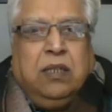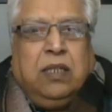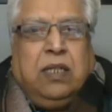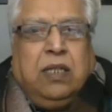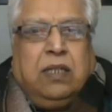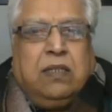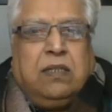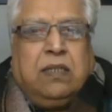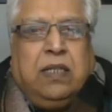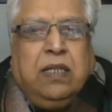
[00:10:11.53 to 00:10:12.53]
It
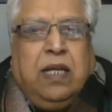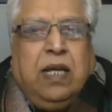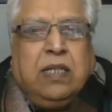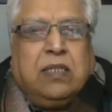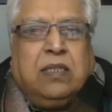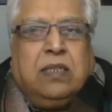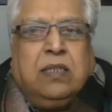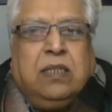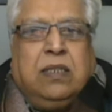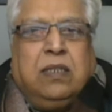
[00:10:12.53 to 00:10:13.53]
is said as
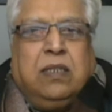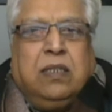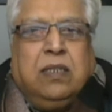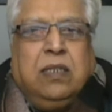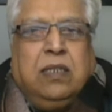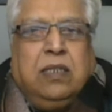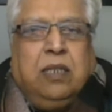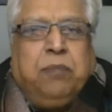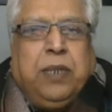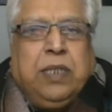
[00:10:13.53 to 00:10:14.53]
the
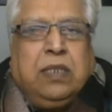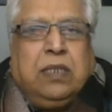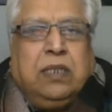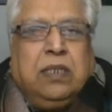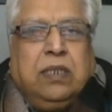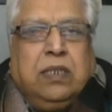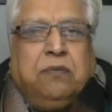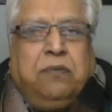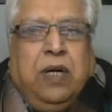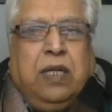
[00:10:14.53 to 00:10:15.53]
temperature
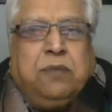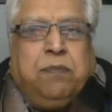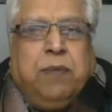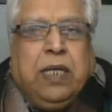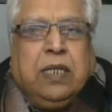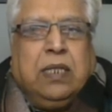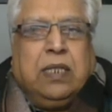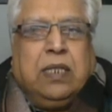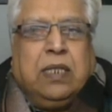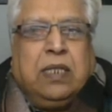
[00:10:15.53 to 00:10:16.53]
falls by
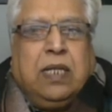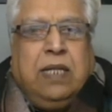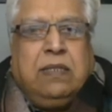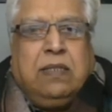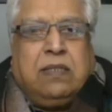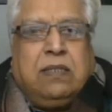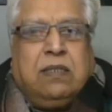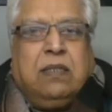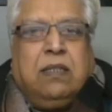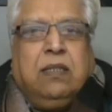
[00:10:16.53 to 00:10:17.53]
crisis,